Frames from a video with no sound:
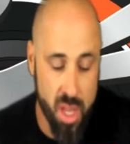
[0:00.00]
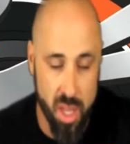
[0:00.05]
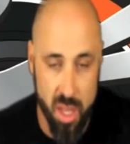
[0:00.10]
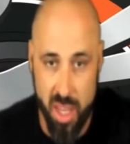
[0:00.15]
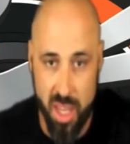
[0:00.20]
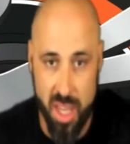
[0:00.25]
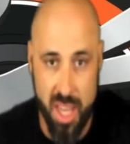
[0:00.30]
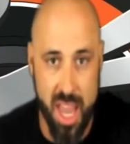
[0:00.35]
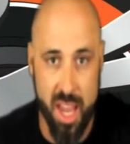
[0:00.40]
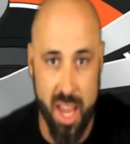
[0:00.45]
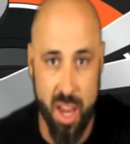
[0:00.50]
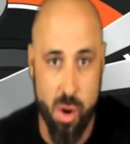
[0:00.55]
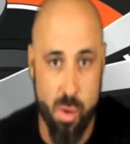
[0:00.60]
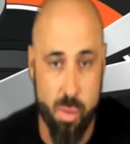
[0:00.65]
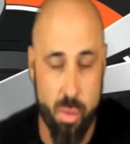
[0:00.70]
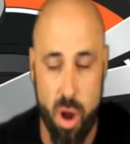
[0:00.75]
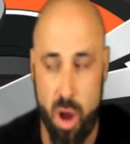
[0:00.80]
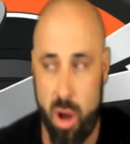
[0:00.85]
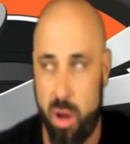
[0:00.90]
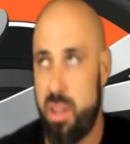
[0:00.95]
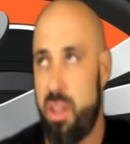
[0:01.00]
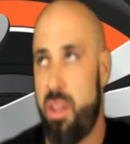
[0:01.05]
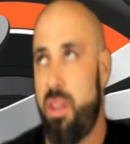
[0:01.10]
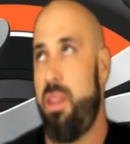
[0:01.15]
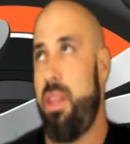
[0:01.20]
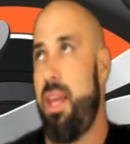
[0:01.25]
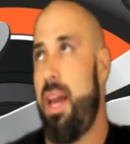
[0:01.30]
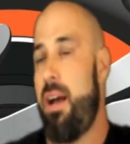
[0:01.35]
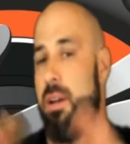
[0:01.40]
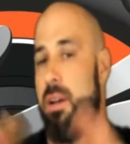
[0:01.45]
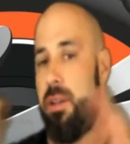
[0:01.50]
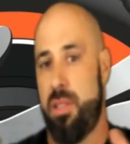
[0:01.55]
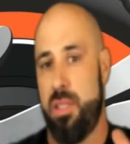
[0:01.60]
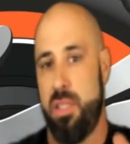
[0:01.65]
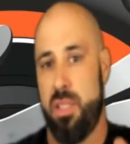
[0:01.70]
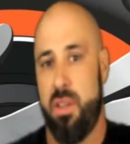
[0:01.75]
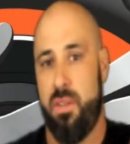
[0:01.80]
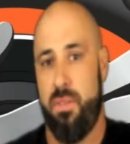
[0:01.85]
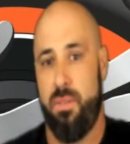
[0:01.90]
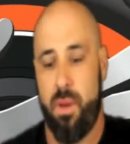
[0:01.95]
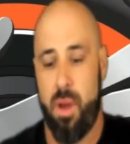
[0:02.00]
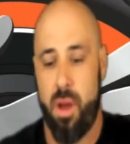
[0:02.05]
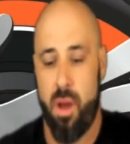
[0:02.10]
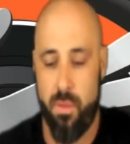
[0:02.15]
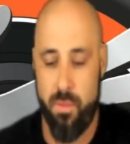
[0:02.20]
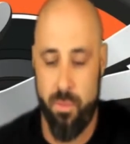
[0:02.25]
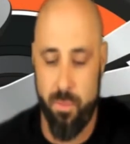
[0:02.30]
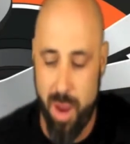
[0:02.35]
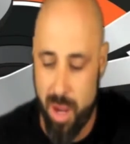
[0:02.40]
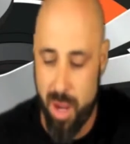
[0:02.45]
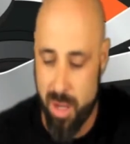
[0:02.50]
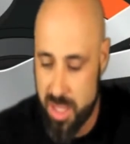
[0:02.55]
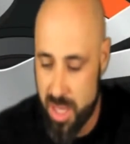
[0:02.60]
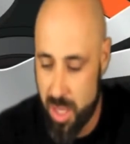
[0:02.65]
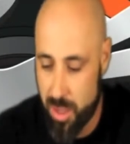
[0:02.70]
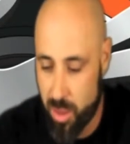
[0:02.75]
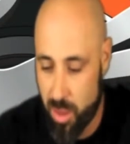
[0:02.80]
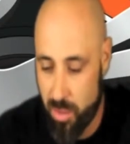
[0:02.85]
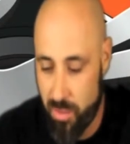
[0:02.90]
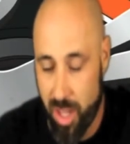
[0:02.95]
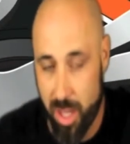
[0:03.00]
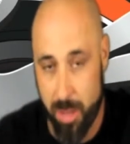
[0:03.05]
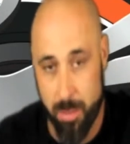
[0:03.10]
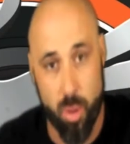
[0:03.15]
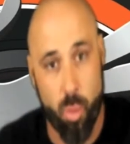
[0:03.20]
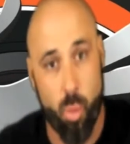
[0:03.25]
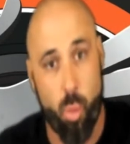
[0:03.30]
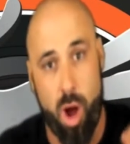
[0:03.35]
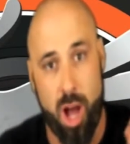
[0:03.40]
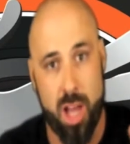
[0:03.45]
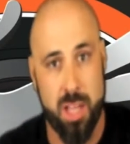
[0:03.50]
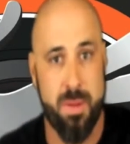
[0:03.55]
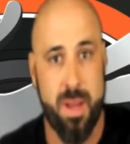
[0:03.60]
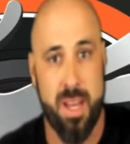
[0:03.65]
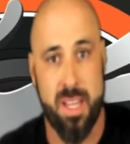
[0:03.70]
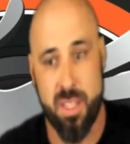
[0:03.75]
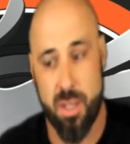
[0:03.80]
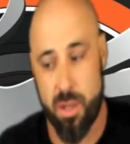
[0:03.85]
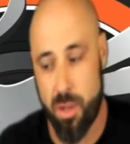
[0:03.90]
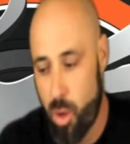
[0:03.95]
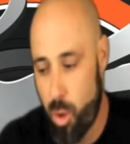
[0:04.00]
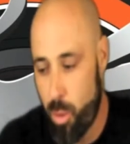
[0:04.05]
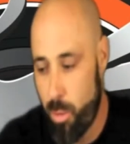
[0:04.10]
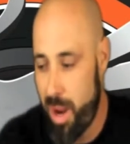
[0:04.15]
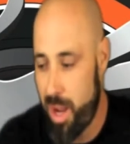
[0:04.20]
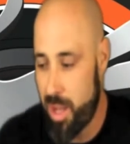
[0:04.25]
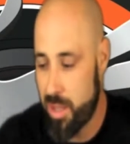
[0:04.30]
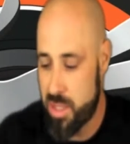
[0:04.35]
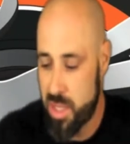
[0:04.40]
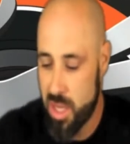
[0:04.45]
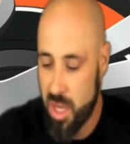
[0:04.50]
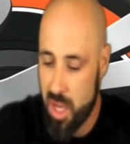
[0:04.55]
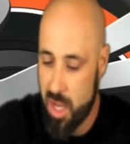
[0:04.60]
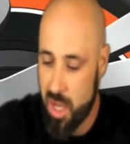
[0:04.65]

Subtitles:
You can't go wrong. Thousands of mounts out there available. Wasp has their own mounts,